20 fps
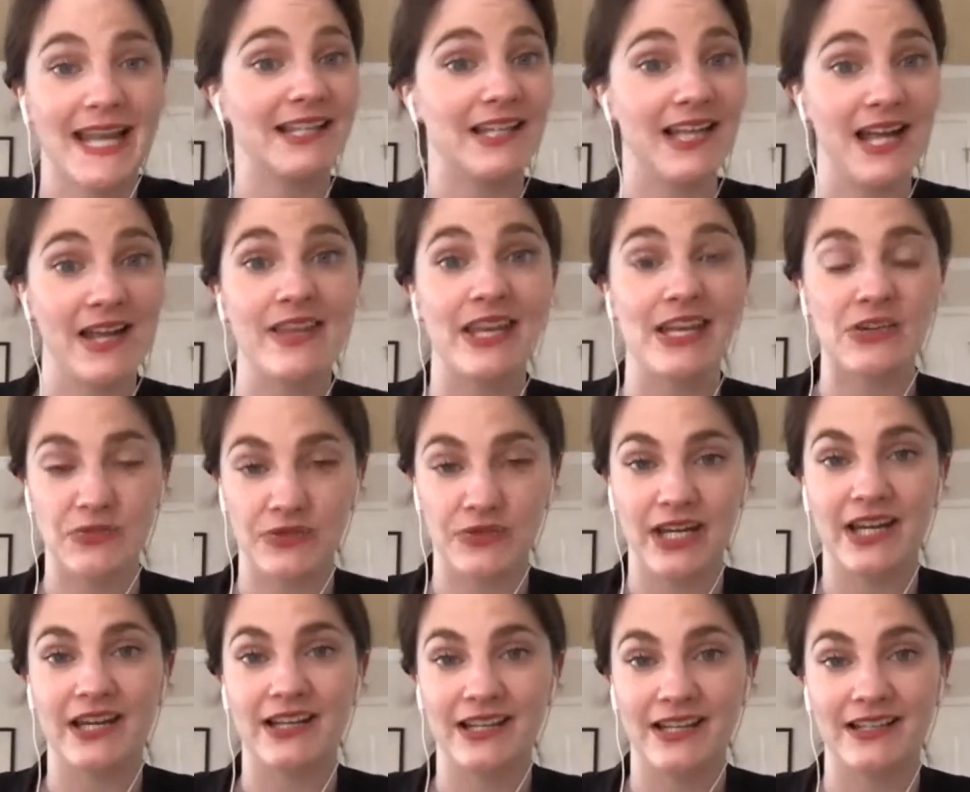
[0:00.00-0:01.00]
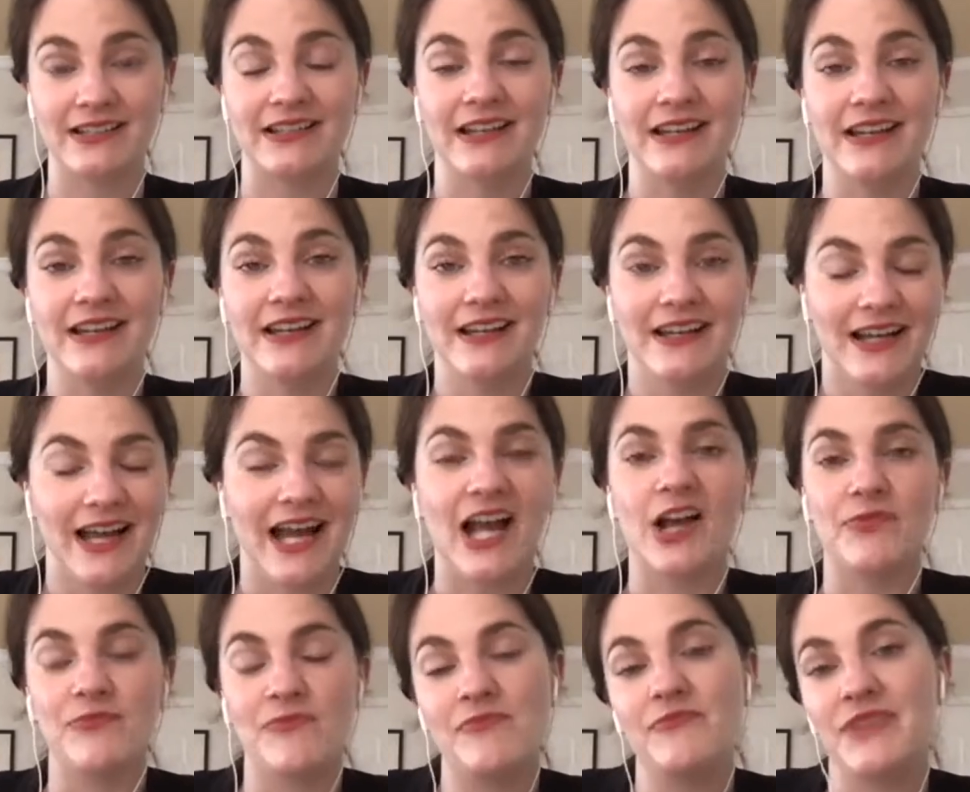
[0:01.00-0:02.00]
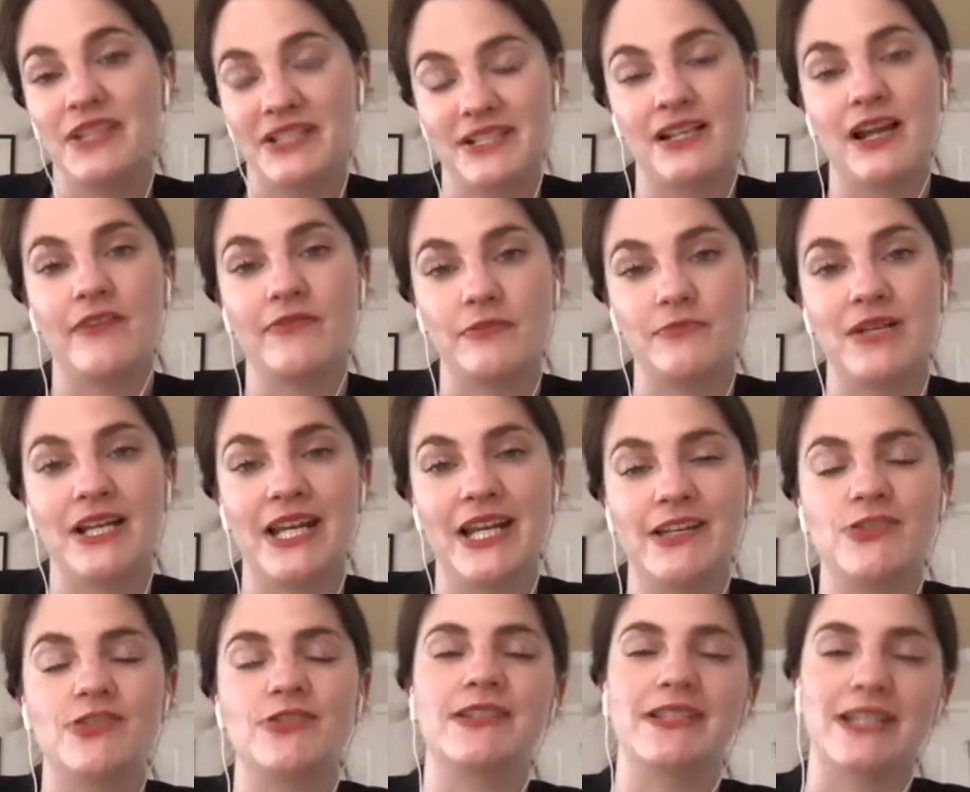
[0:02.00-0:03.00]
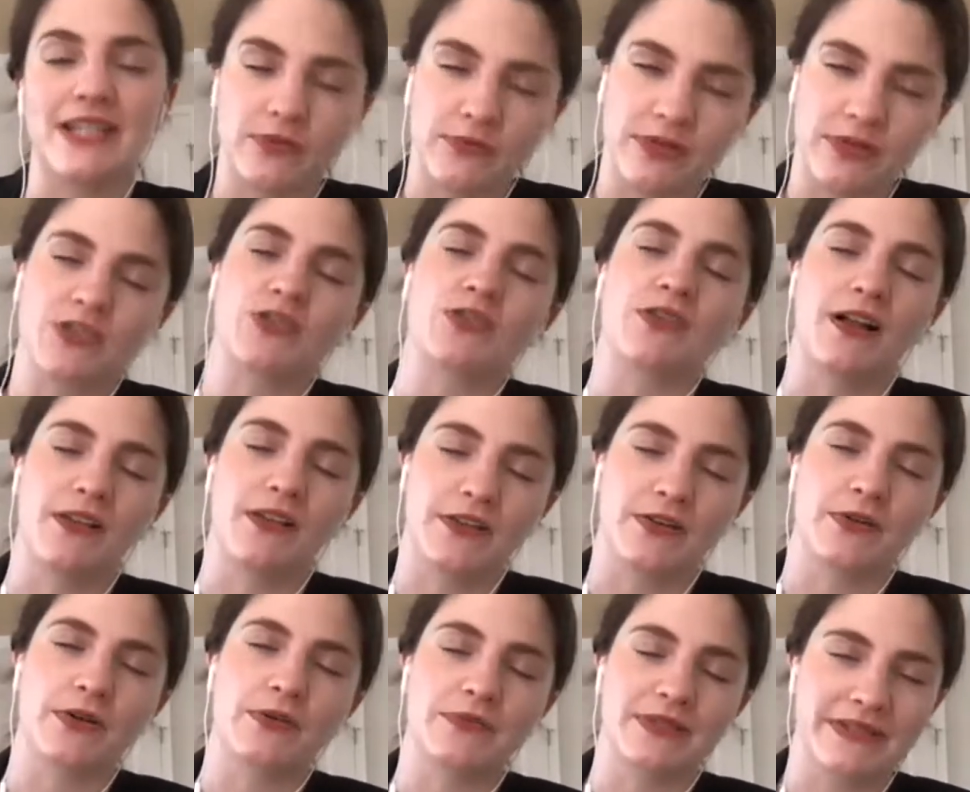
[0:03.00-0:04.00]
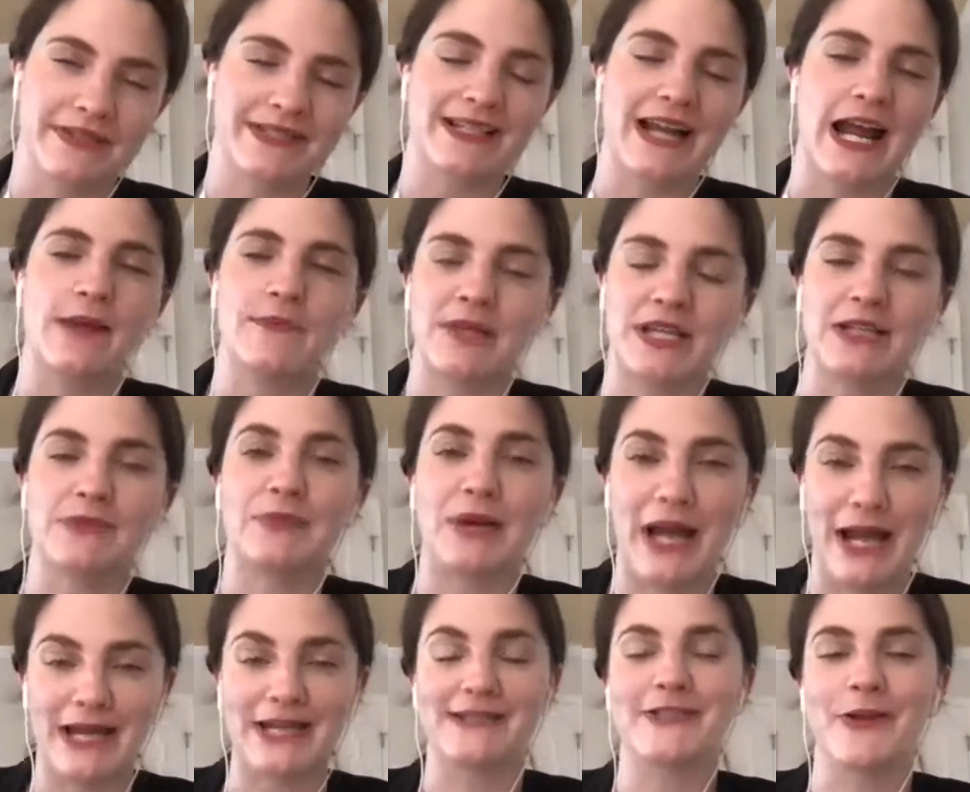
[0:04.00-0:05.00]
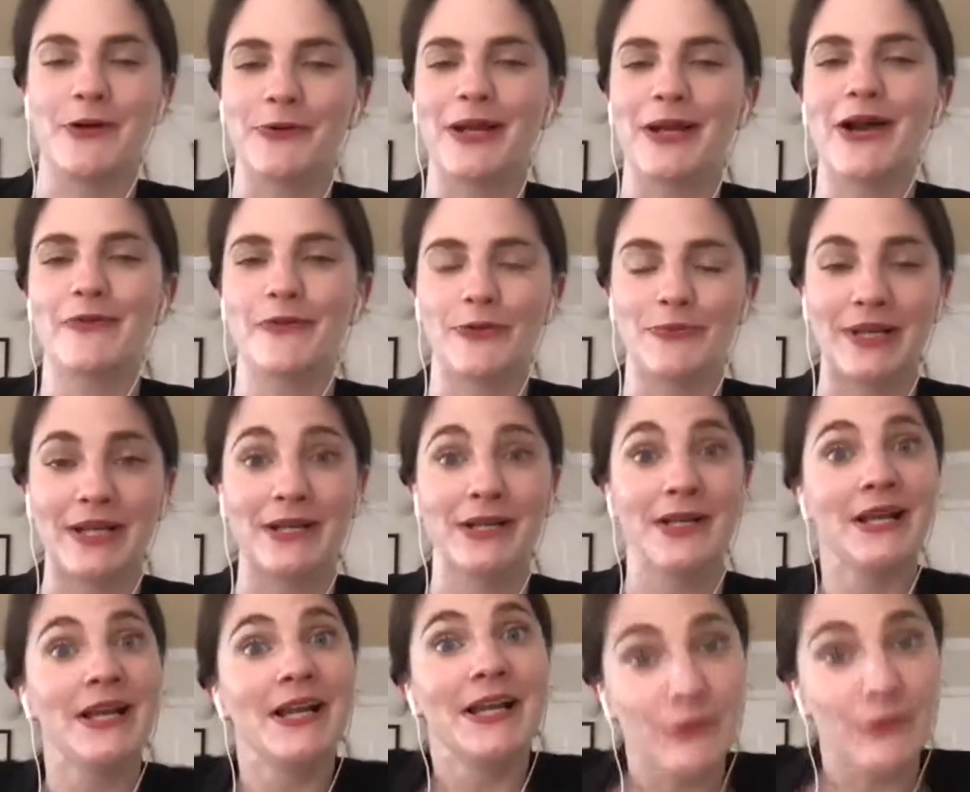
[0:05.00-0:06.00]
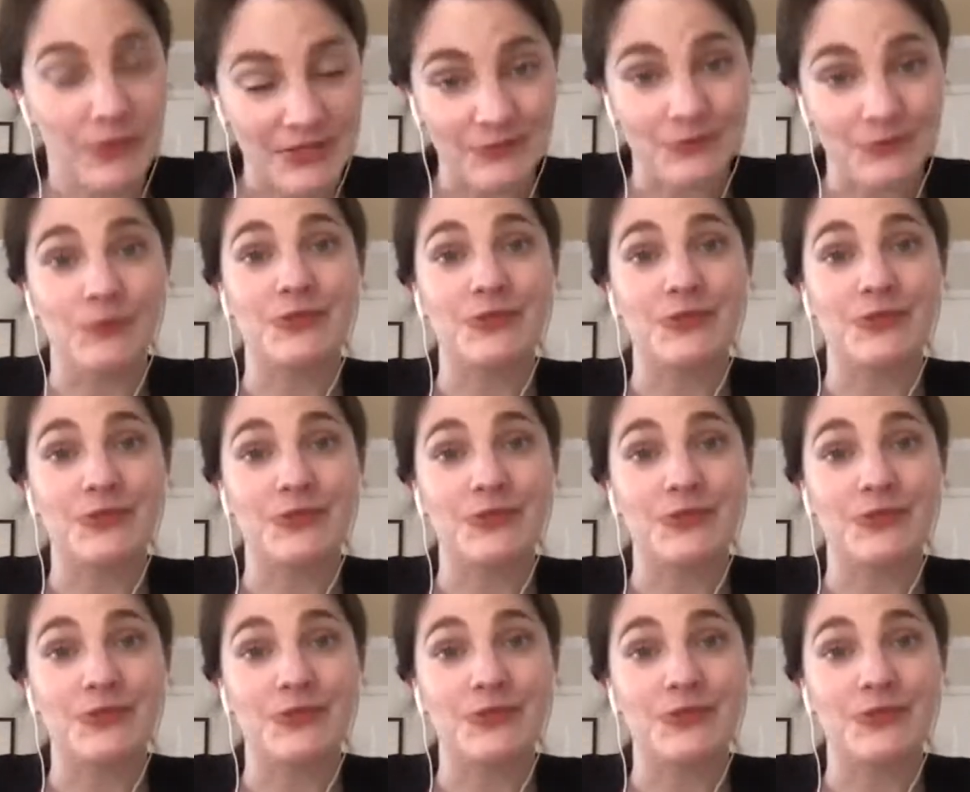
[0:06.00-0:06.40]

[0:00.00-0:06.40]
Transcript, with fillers: And yet they created um, this government agency, which although it was stymied by its own government, was was